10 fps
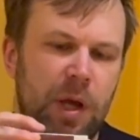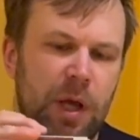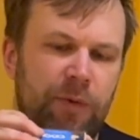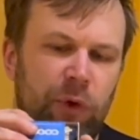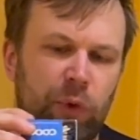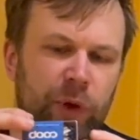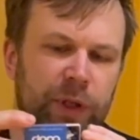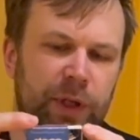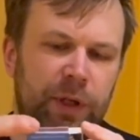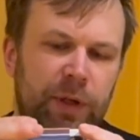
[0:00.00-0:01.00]
If you do it
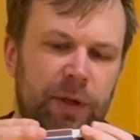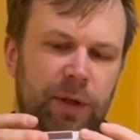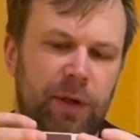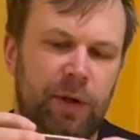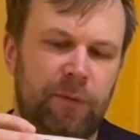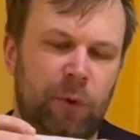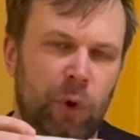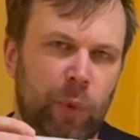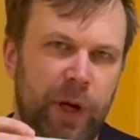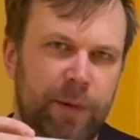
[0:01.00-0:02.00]
in the
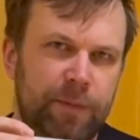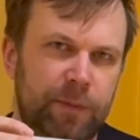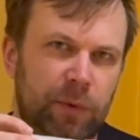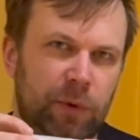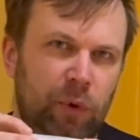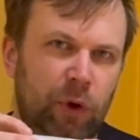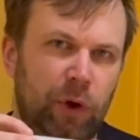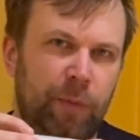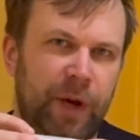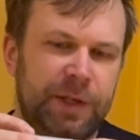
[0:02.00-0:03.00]
wrong way, all
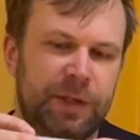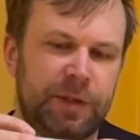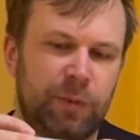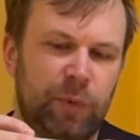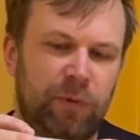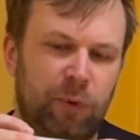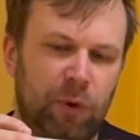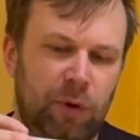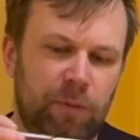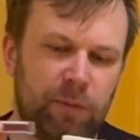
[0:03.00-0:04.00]
your matches will
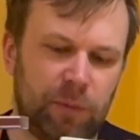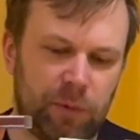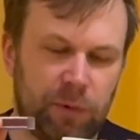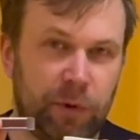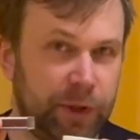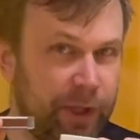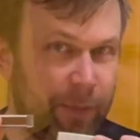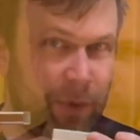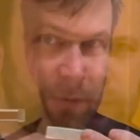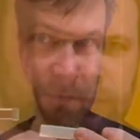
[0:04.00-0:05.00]
fall on the
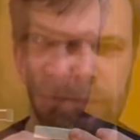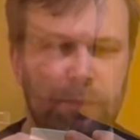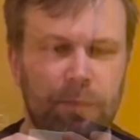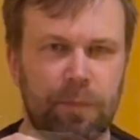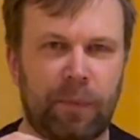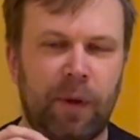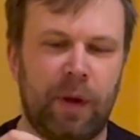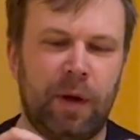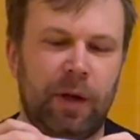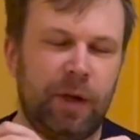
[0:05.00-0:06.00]
table.
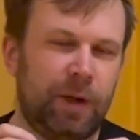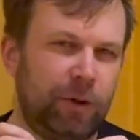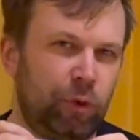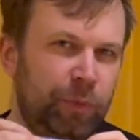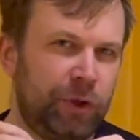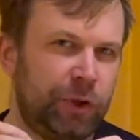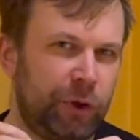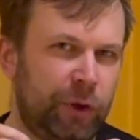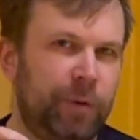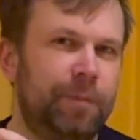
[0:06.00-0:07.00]
To be
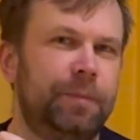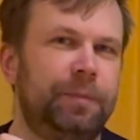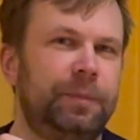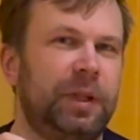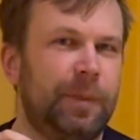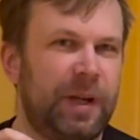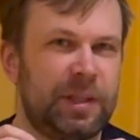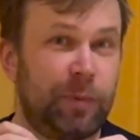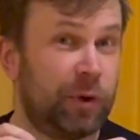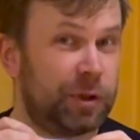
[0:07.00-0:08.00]
sure that the
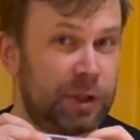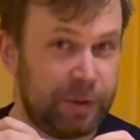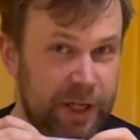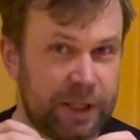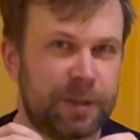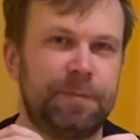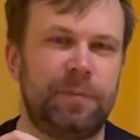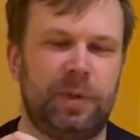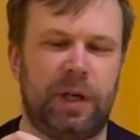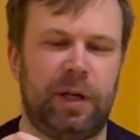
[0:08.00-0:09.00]
matchbox is
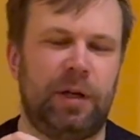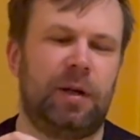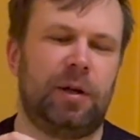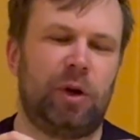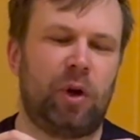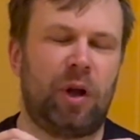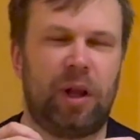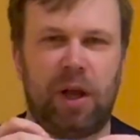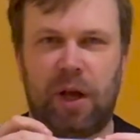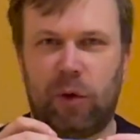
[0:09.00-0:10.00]
in
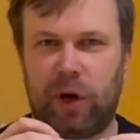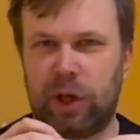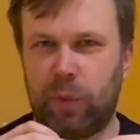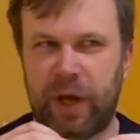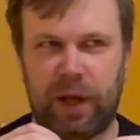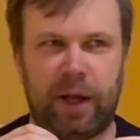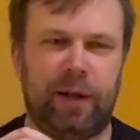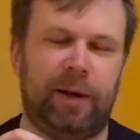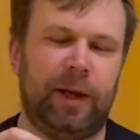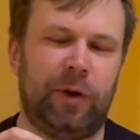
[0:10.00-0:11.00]
uh, correct way
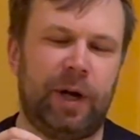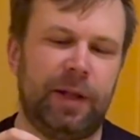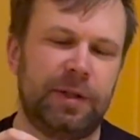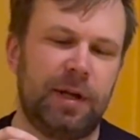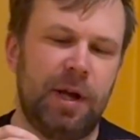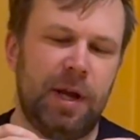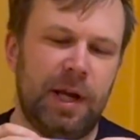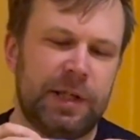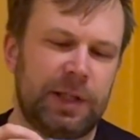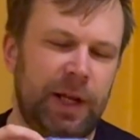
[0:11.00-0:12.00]
in your hand,
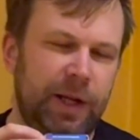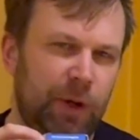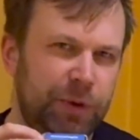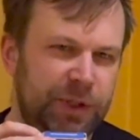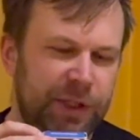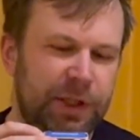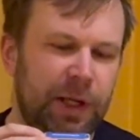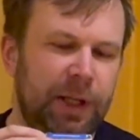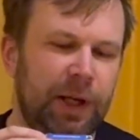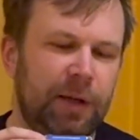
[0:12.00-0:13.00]
slide it out just a
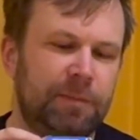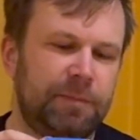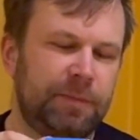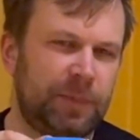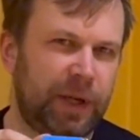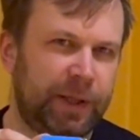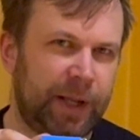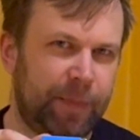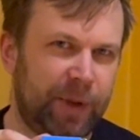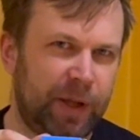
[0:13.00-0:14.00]
little and take
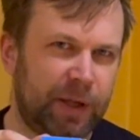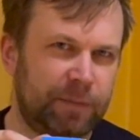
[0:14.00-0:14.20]
a peek.